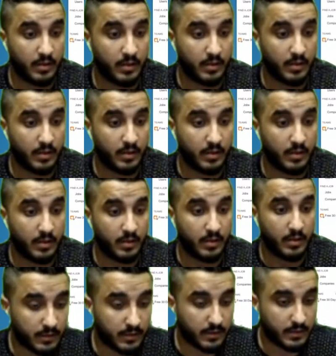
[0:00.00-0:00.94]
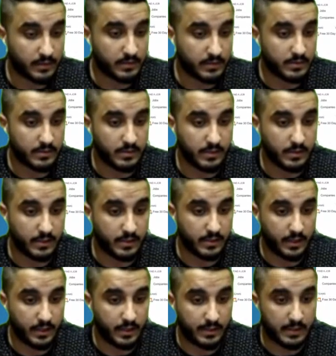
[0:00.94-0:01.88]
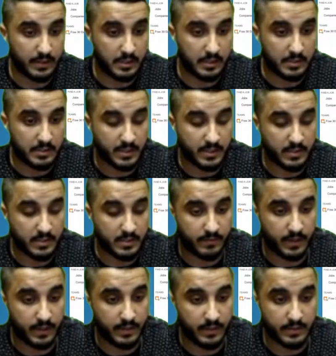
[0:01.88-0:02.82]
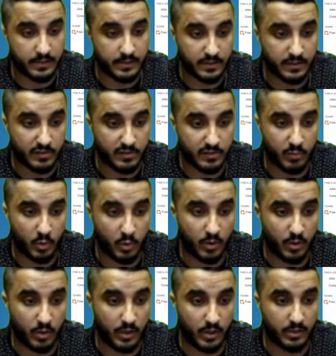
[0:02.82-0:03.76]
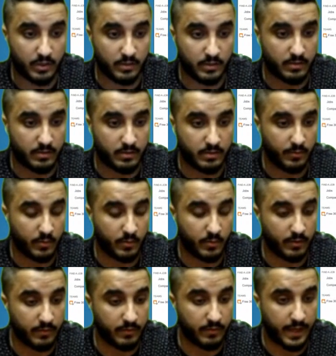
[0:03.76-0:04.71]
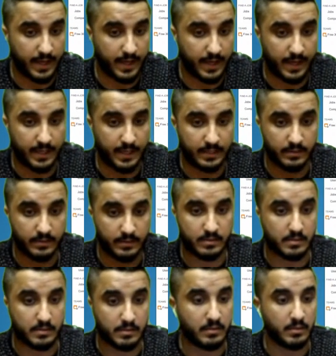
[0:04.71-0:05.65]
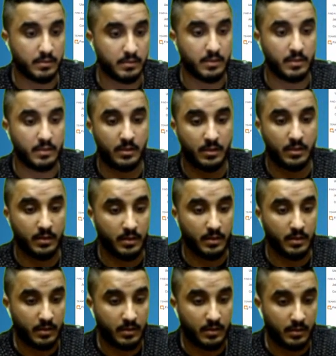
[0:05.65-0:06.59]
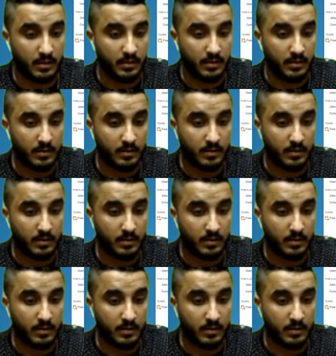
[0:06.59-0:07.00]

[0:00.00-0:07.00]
And yeah, let's see. And they specified this as important. I wonder if that has, let's